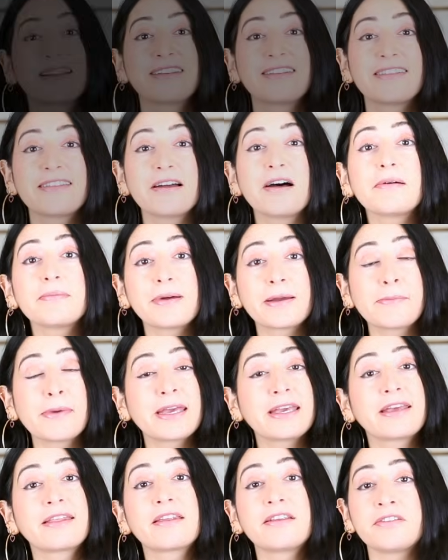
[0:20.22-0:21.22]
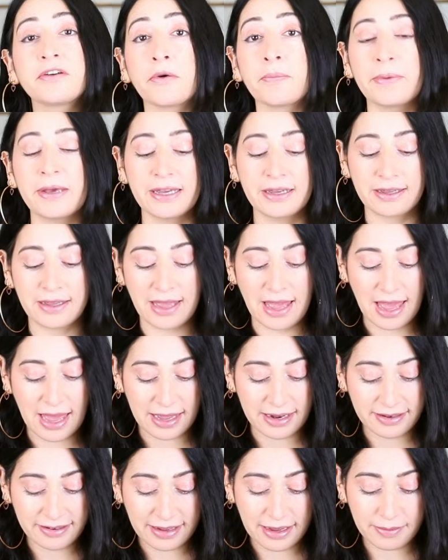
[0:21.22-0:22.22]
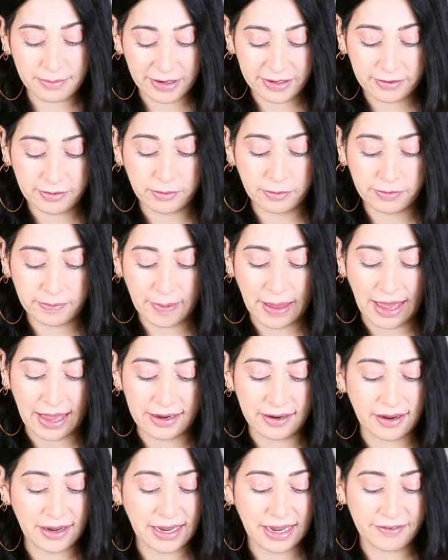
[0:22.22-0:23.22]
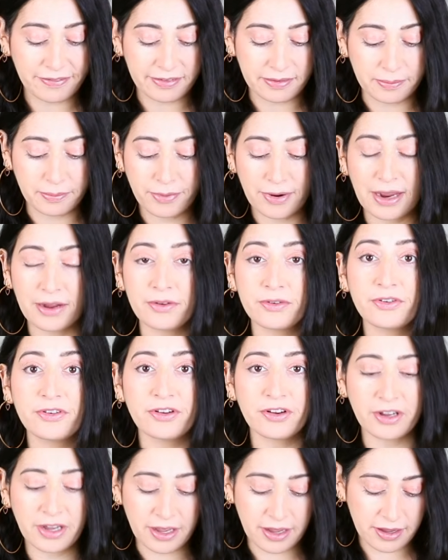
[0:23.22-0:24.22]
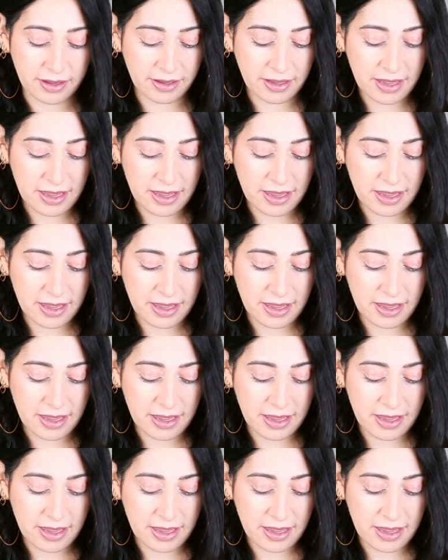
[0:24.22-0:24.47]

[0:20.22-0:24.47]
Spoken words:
to start by making the topping, and in my saucepan I have some brown sugar,